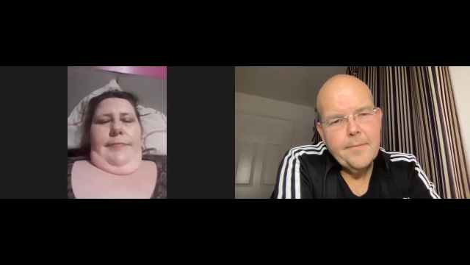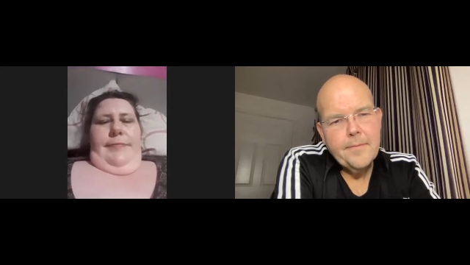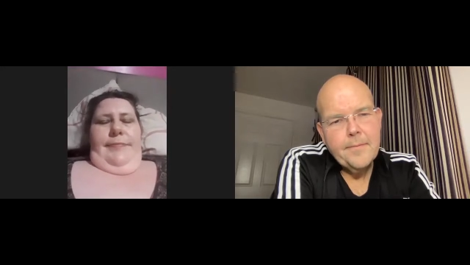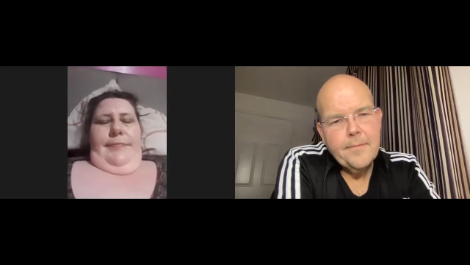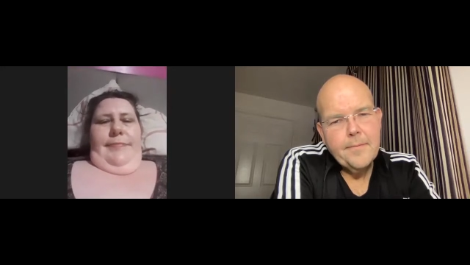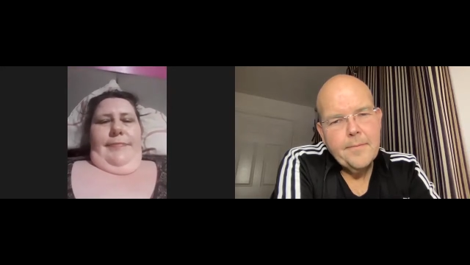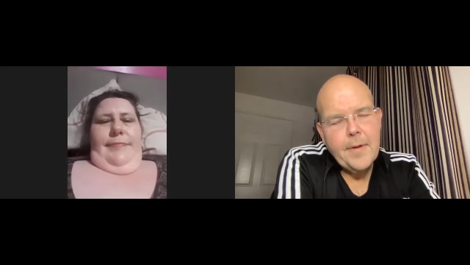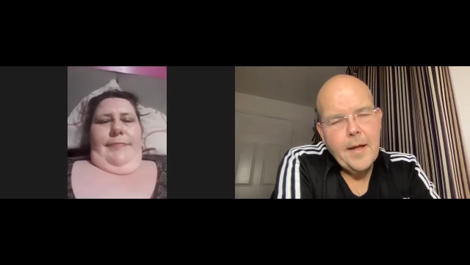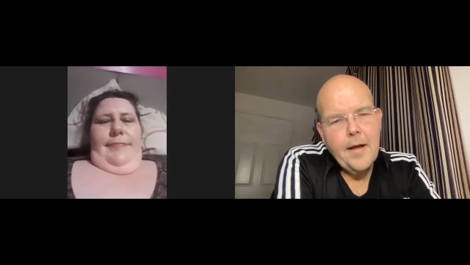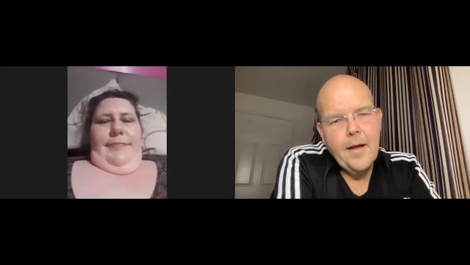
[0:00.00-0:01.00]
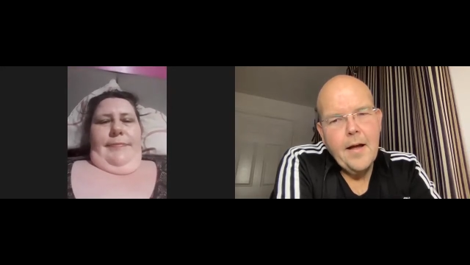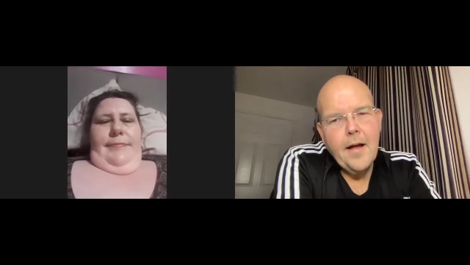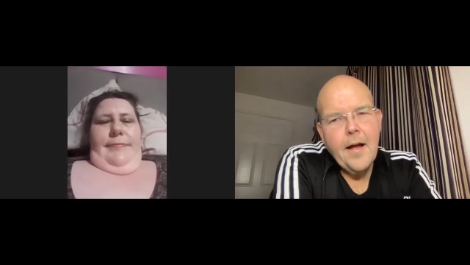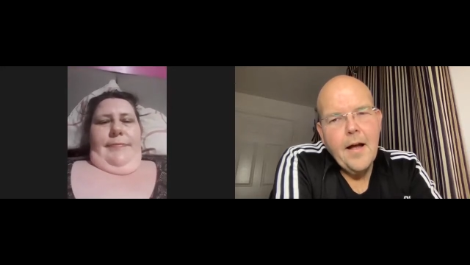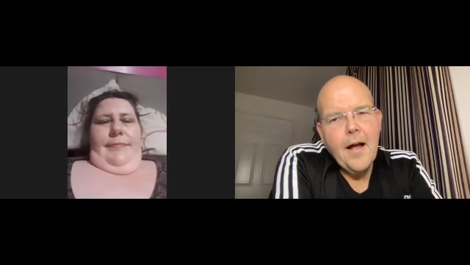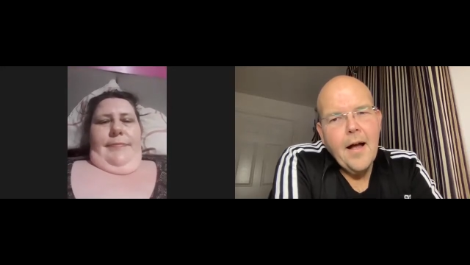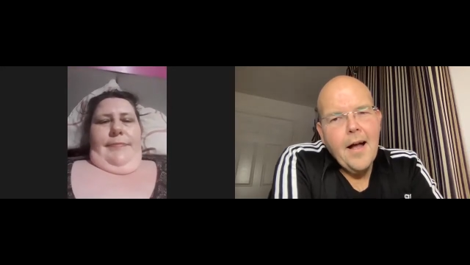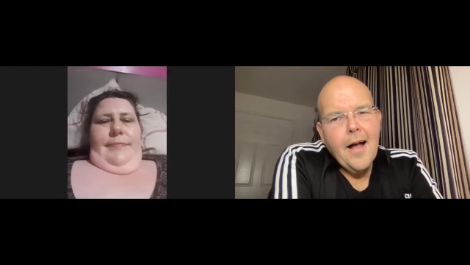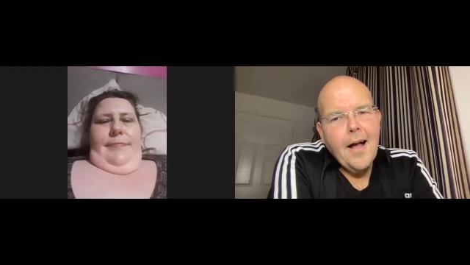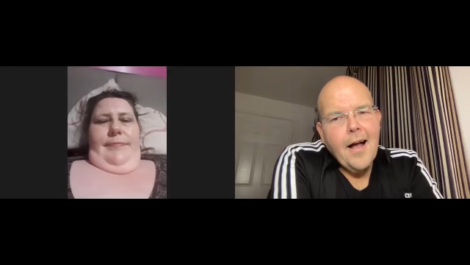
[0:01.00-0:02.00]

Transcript: (silence)